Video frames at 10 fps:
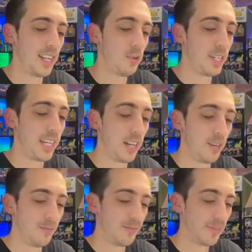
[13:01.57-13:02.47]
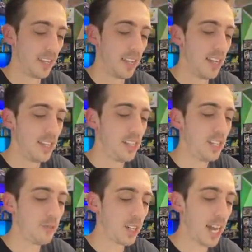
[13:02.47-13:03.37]
Here we go.
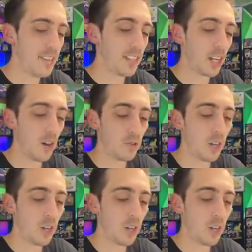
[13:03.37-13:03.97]
Different kinds of code